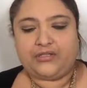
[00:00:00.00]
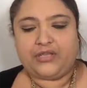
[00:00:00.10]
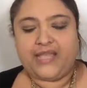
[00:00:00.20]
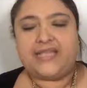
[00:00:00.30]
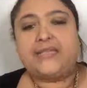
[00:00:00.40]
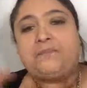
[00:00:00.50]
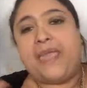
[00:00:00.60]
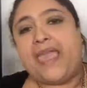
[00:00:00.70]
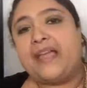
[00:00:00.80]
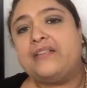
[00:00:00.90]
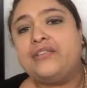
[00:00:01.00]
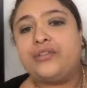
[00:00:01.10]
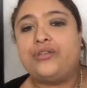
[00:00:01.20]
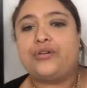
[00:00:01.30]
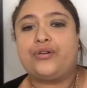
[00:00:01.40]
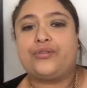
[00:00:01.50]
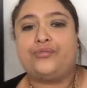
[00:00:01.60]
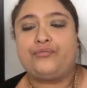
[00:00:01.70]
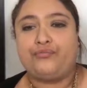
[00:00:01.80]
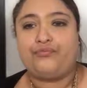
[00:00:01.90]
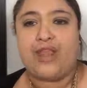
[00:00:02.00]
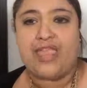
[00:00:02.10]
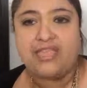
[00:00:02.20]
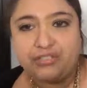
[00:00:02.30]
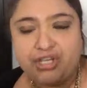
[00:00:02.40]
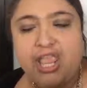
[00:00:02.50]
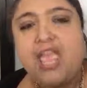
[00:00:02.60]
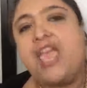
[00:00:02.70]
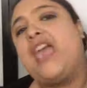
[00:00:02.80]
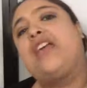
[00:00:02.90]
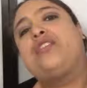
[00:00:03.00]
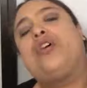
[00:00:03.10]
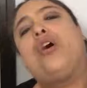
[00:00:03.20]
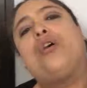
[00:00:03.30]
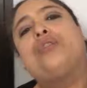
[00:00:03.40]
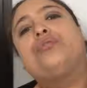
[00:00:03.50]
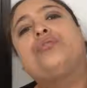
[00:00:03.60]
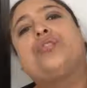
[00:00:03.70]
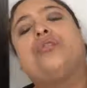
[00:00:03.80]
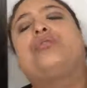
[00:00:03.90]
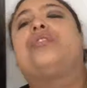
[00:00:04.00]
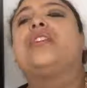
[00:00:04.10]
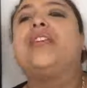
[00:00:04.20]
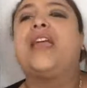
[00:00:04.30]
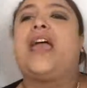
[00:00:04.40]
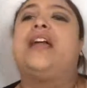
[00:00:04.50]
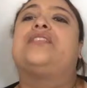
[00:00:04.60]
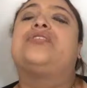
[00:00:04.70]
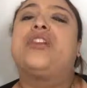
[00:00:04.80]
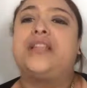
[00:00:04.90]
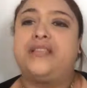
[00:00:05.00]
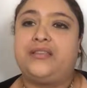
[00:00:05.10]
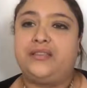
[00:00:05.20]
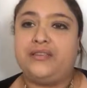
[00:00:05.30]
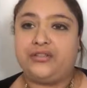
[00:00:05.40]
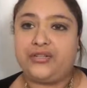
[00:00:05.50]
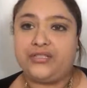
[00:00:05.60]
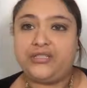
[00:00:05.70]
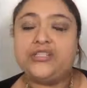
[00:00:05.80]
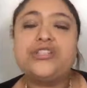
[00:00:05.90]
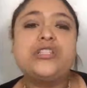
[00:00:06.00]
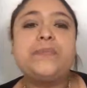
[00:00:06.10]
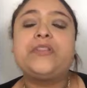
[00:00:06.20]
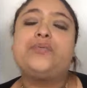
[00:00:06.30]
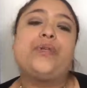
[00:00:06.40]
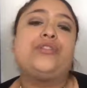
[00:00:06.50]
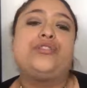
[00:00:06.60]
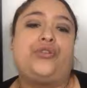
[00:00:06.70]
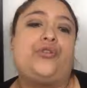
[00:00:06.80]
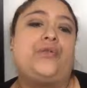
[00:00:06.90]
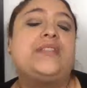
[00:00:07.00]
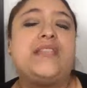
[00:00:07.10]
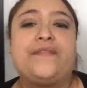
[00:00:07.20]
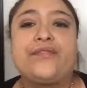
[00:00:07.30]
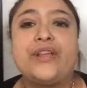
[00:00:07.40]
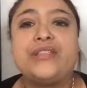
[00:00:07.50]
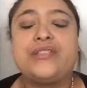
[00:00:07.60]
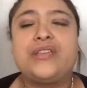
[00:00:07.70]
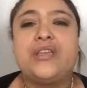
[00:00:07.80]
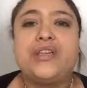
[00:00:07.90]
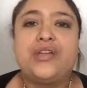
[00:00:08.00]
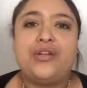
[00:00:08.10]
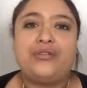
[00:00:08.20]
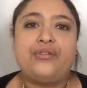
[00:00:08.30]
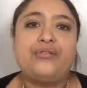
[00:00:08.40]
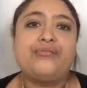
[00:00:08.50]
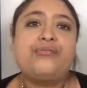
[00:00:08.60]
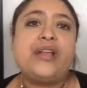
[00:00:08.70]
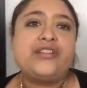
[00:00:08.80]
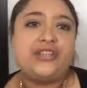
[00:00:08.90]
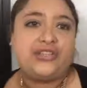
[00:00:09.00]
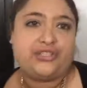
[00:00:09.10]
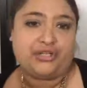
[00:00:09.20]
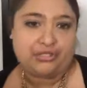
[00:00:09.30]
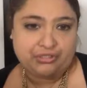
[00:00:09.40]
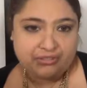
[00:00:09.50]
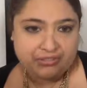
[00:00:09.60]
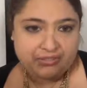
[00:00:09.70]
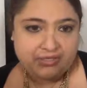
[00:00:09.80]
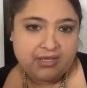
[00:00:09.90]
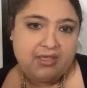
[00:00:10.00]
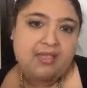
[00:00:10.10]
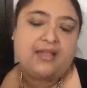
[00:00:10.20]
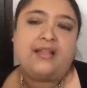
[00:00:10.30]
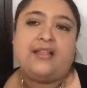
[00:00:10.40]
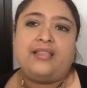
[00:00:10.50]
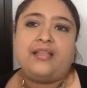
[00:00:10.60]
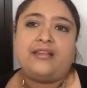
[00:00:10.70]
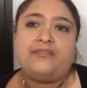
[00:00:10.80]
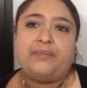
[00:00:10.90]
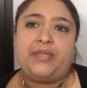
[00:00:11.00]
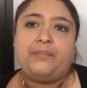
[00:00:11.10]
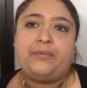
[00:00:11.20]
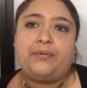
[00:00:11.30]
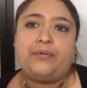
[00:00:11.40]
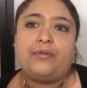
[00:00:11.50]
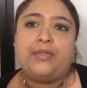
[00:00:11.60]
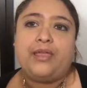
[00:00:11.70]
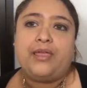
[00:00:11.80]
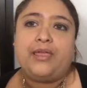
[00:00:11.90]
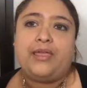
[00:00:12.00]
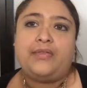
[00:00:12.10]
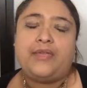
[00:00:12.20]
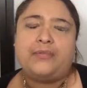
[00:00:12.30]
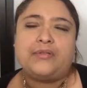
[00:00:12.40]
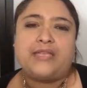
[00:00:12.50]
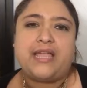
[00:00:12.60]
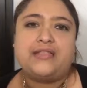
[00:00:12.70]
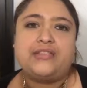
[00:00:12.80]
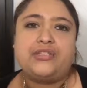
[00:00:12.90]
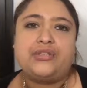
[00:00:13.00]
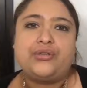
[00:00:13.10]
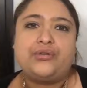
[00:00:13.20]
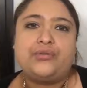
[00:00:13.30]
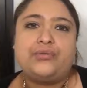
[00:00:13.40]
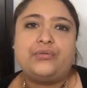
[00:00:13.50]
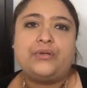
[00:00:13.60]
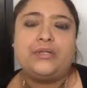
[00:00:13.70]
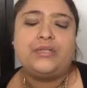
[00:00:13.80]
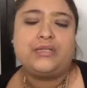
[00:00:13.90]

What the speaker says: expand your range, and also looking at the transitions between 2 different registers. A lot of people, they will tend to,